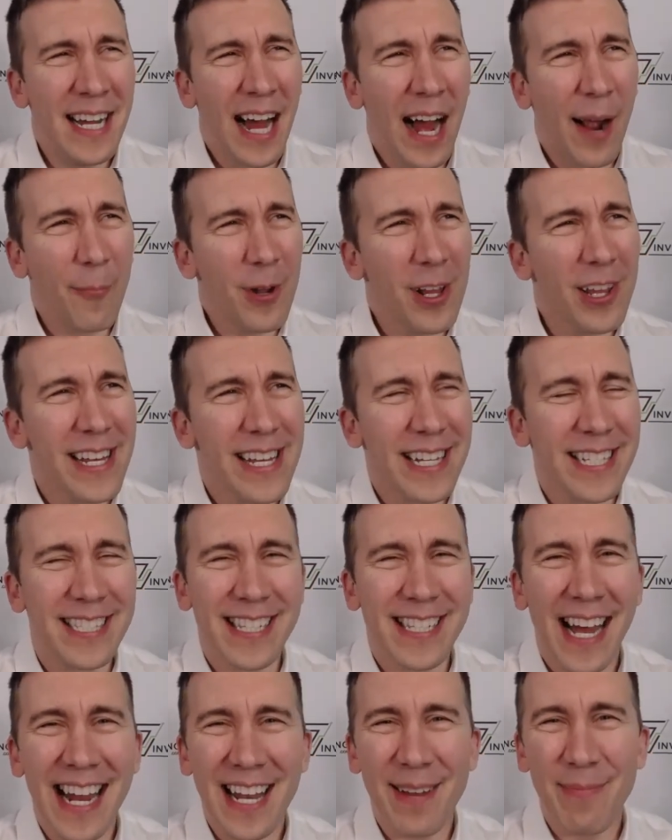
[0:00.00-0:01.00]
I'm really
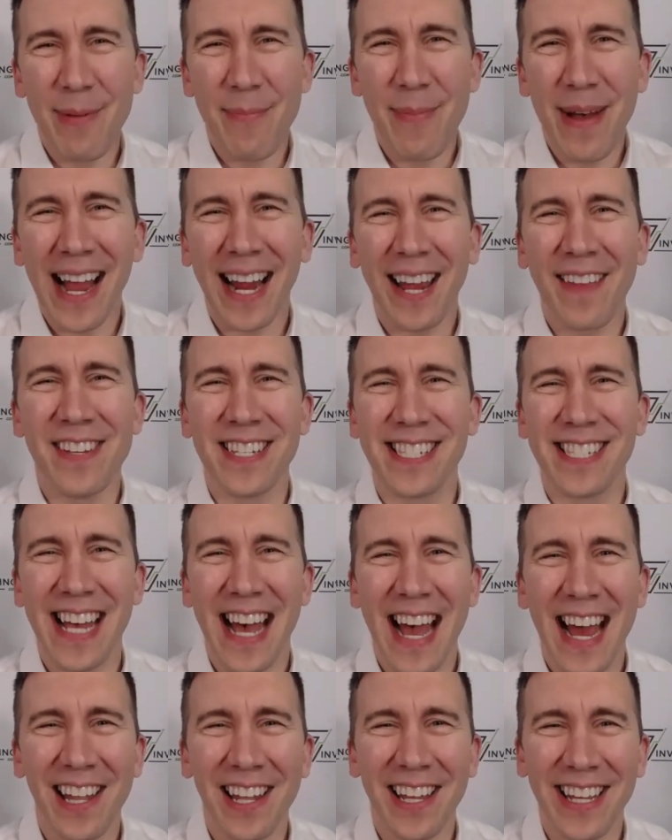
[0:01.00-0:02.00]
excited to be back in the
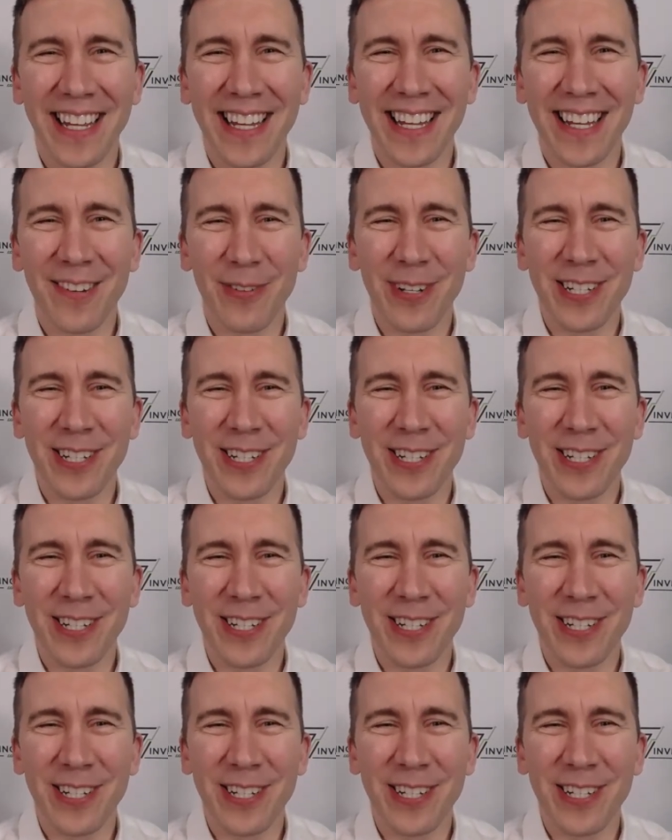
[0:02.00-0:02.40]
saddle again.